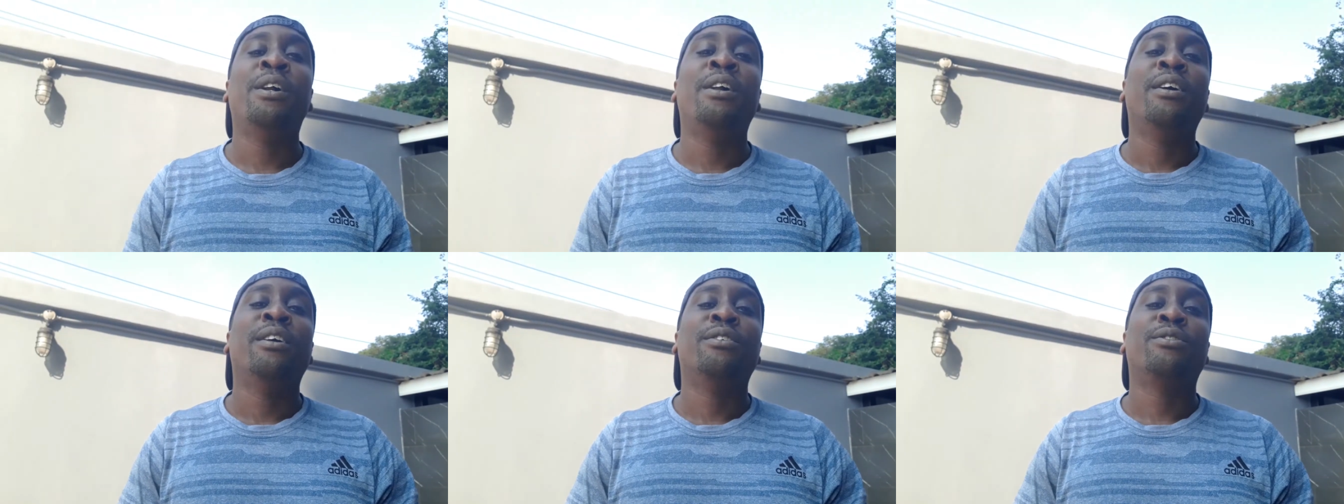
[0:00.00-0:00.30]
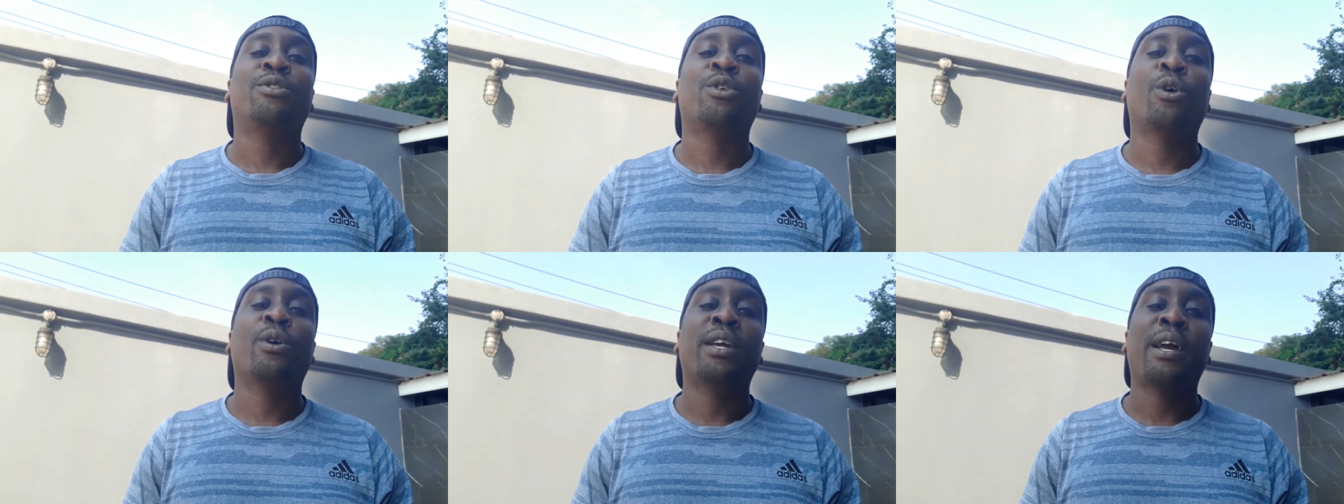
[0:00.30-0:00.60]

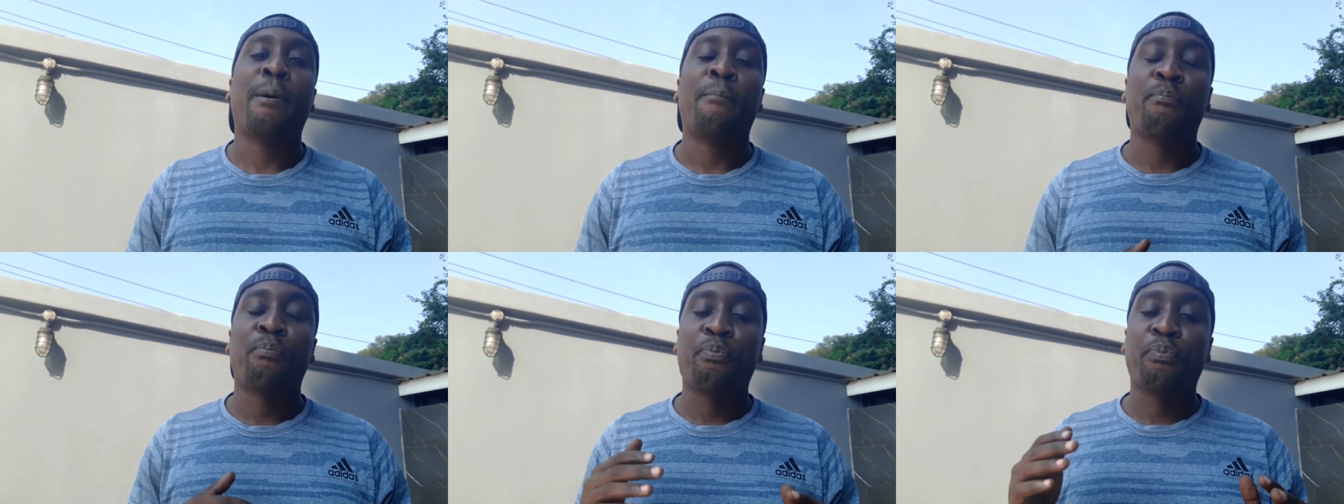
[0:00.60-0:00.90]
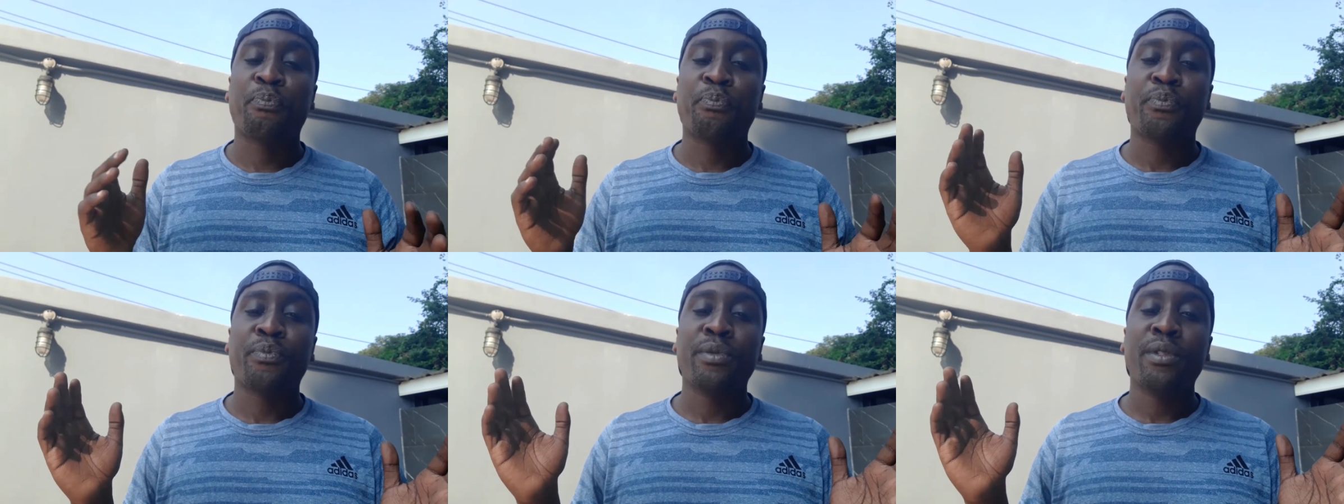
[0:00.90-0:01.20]
So yeah,
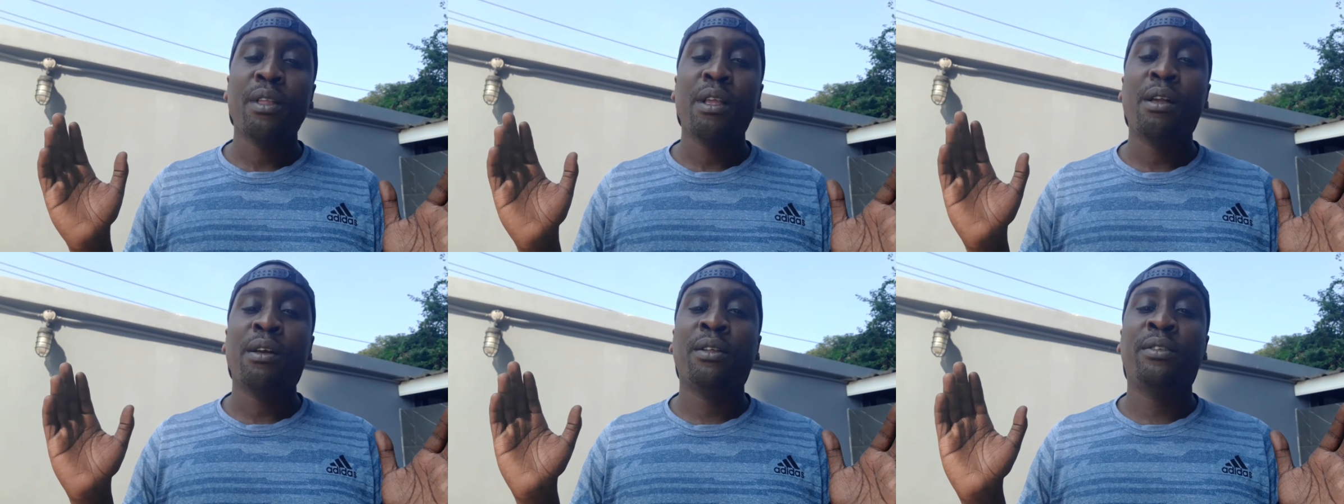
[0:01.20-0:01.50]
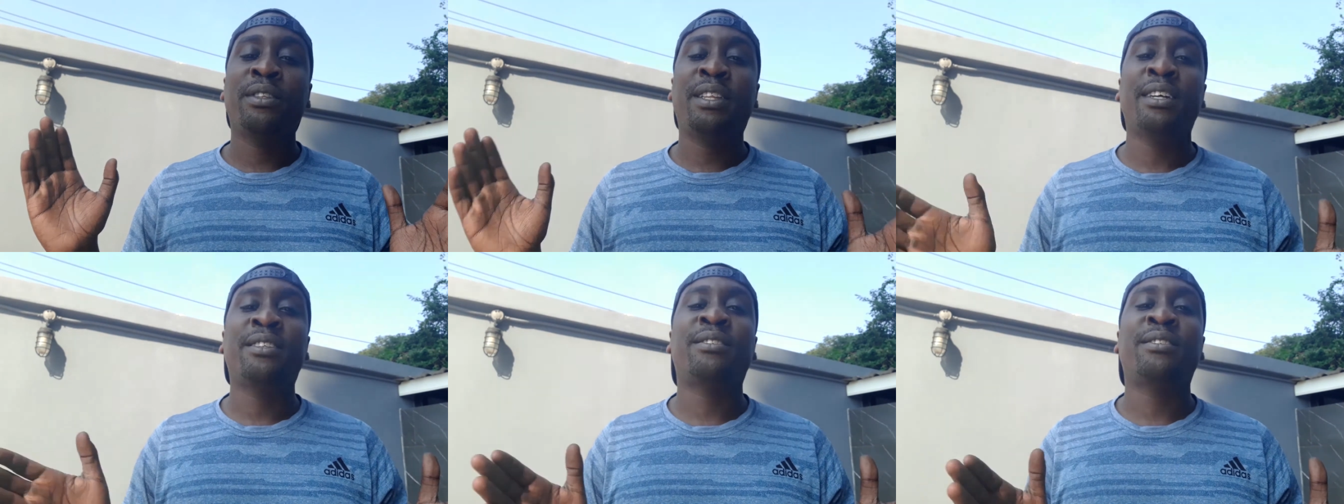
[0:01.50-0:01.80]

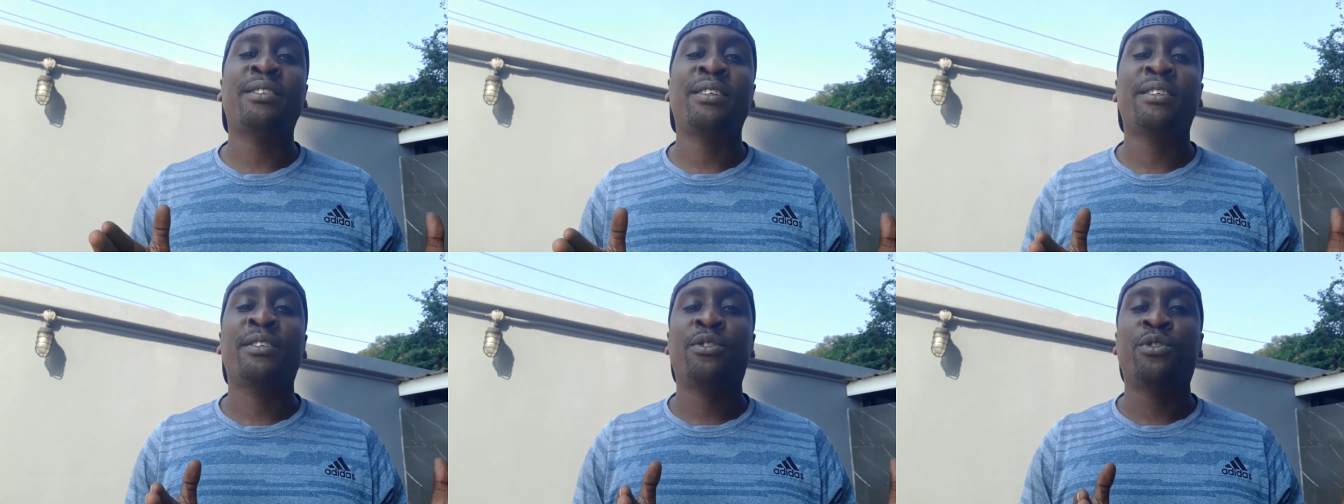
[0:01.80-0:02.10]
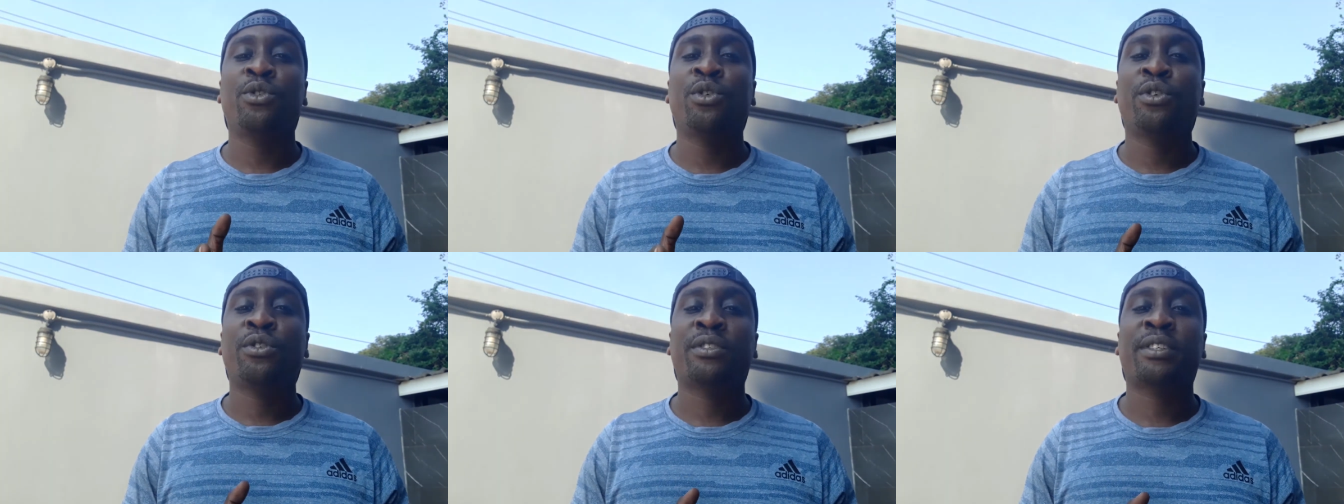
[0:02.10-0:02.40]
that's
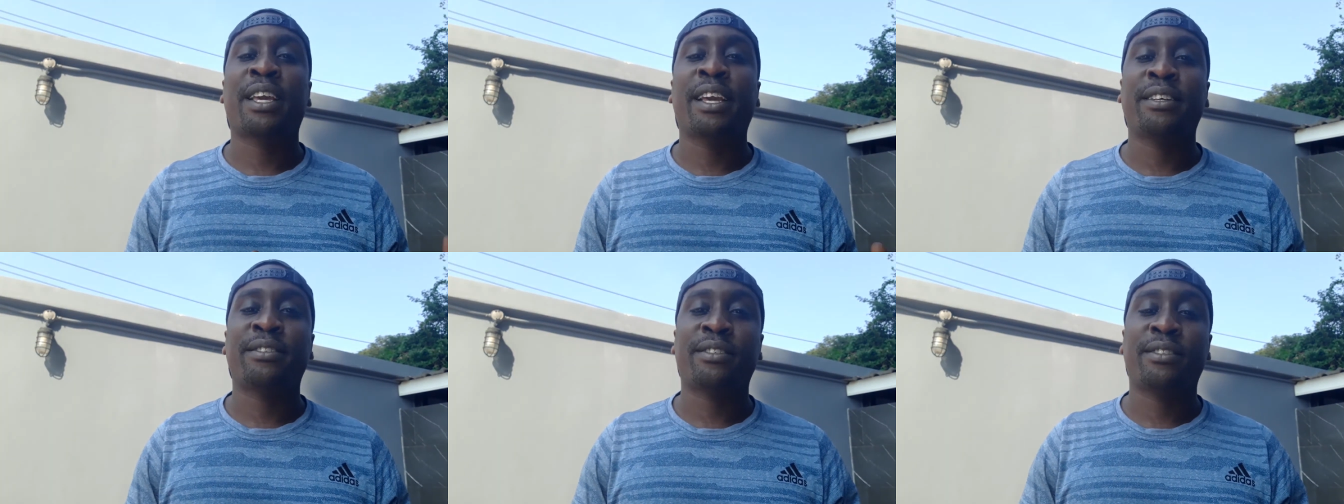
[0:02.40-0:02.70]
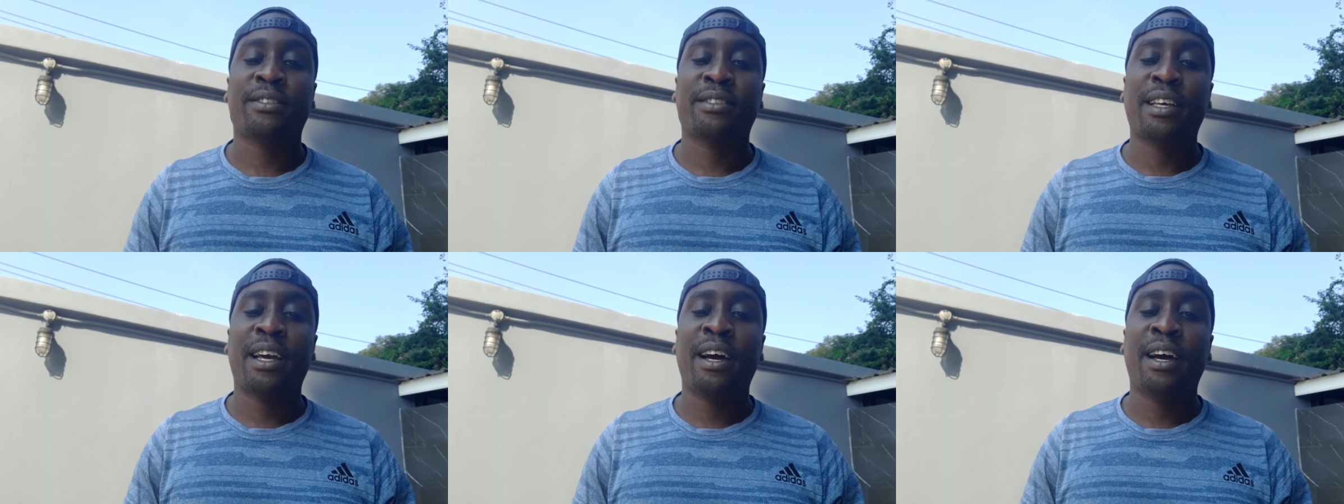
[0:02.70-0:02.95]
in those cases.